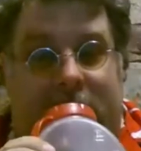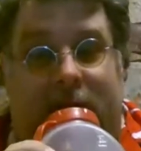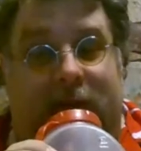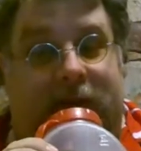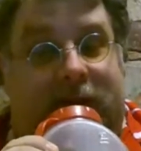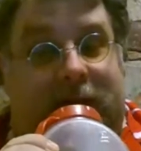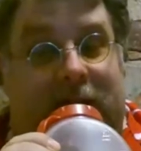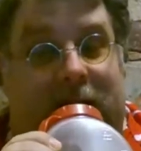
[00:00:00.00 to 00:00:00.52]

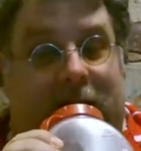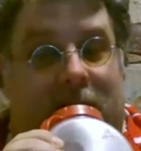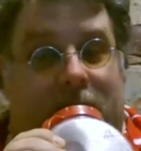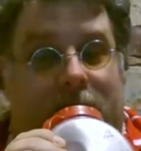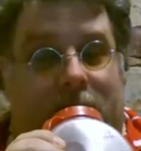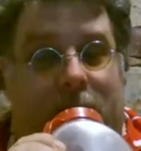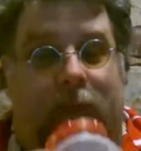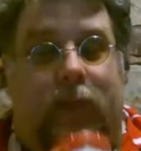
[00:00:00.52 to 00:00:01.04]

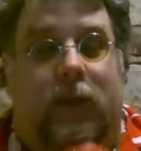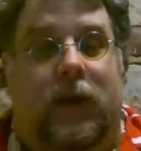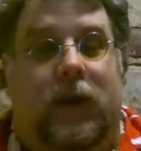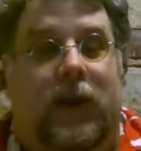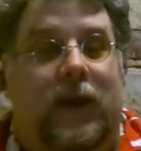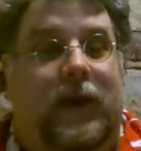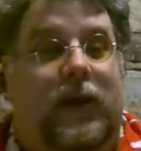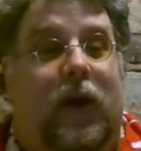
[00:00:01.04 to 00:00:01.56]
Steve,
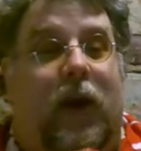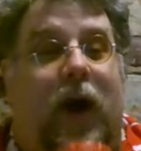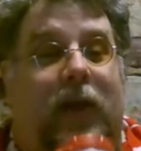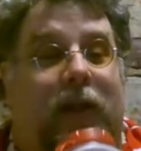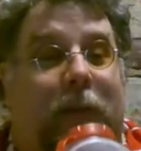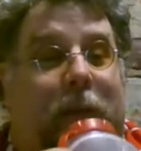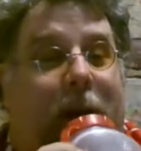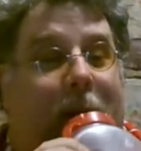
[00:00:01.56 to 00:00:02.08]
you're
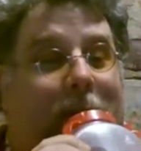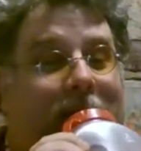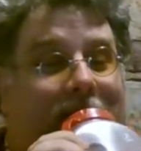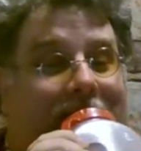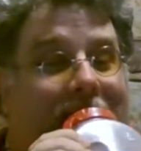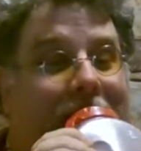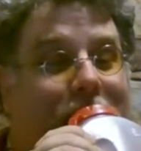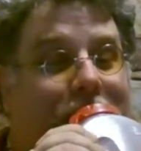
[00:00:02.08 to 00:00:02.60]
on the
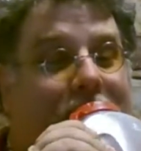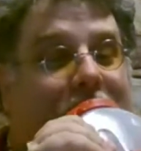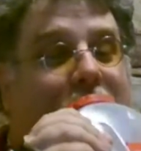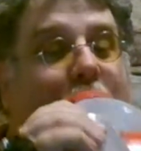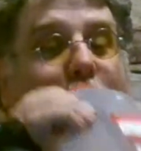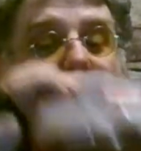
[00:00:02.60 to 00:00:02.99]
public net, bud.